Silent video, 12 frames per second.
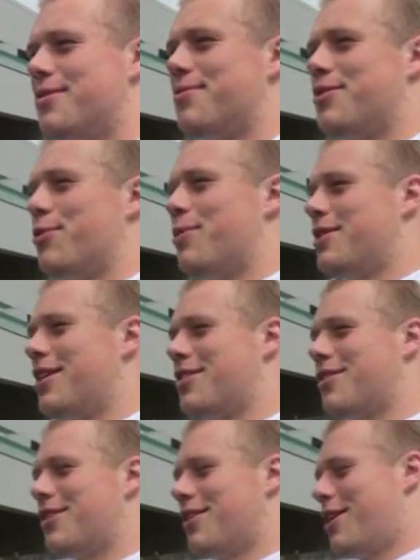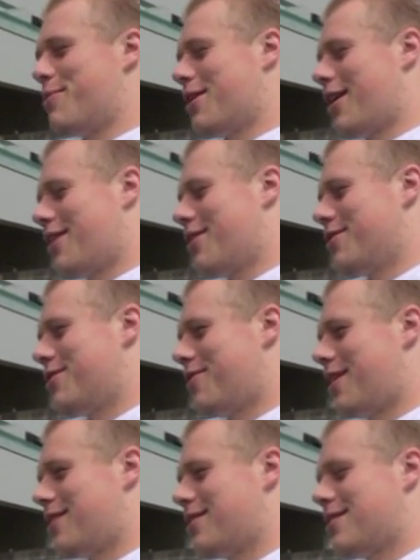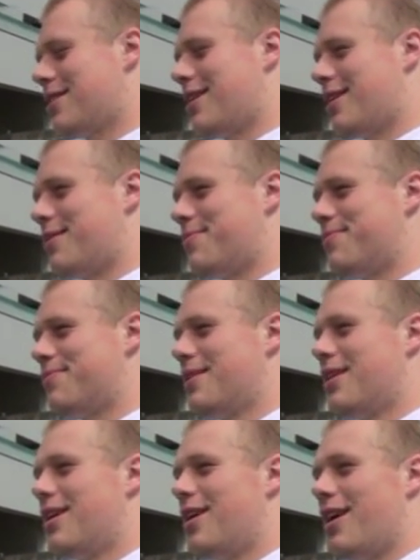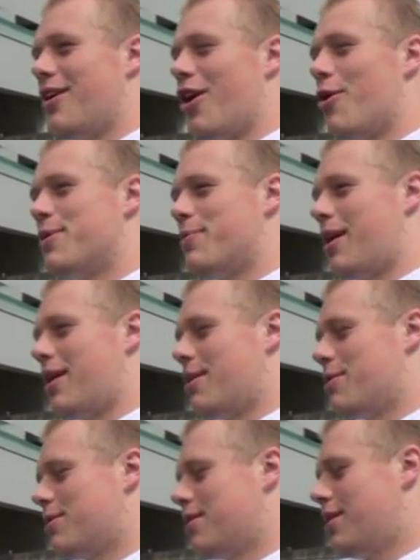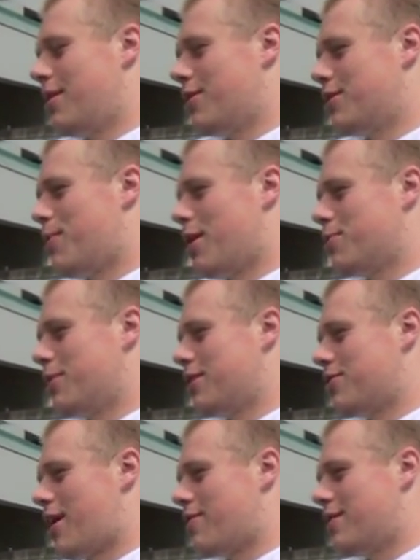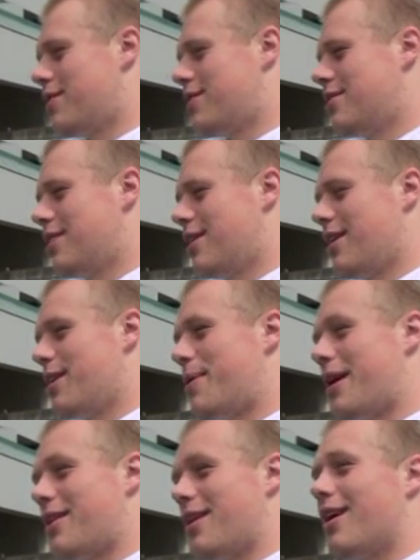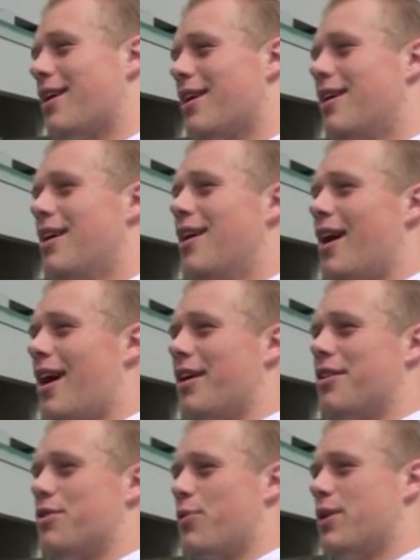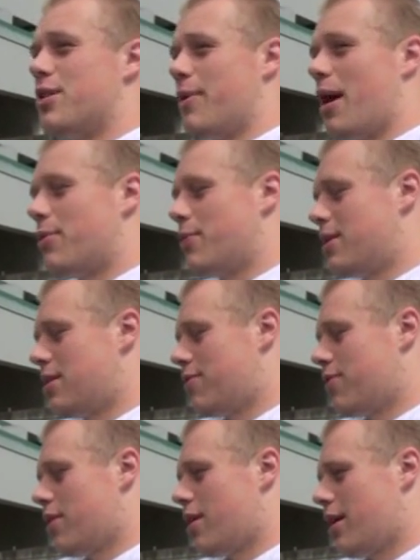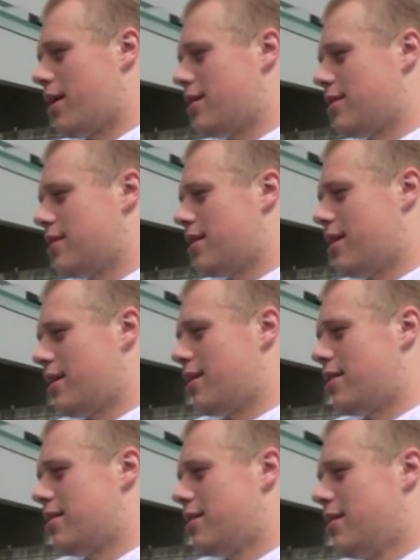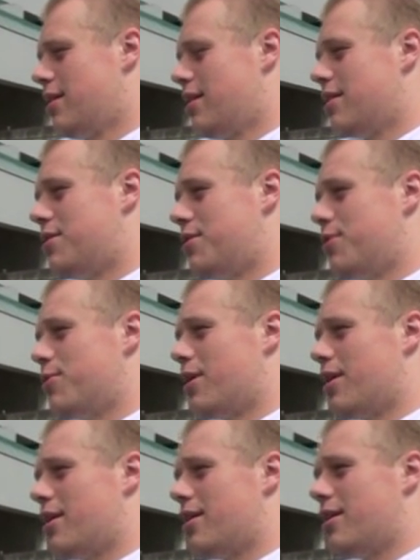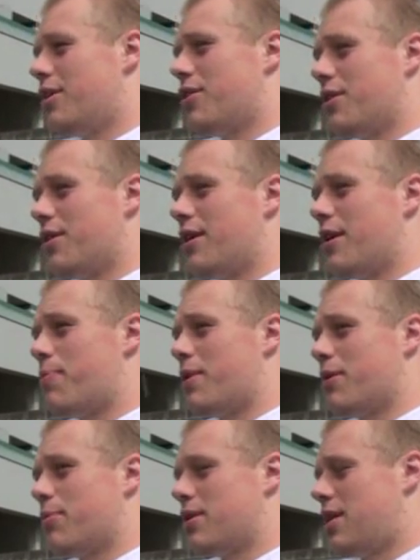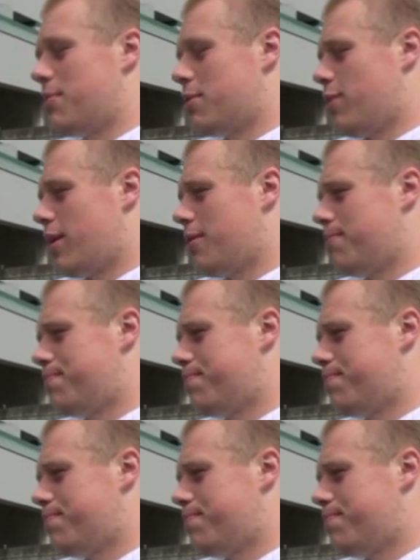superstition, or they keep it kind of close to the vest. You know, I hope as many of them as possible get drafted. And I think there's a reason to be optimistic for a lot of guys to get picked up on a team this weekend.